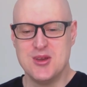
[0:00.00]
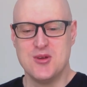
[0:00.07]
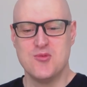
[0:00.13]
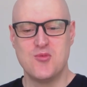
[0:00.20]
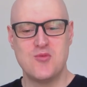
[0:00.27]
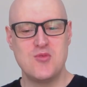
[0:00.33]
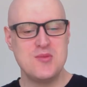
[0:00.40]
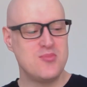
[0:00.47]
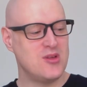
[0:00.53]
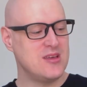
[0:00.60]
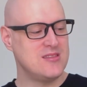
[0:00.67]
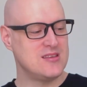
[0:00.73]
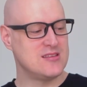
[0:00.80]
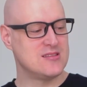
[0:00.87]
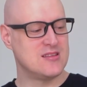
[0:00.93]
When we play
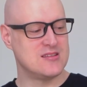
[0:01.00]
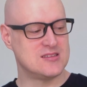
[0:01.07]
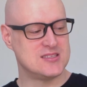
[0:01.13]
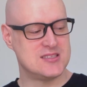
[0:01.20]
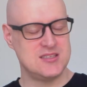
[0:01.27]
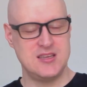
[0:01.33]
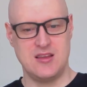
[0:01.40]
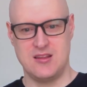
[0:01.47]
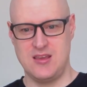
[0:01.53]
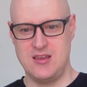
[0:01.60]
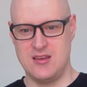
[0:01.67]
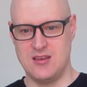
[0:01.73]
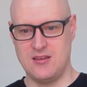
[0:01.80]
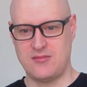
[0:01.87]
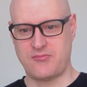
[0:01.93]
the C and E,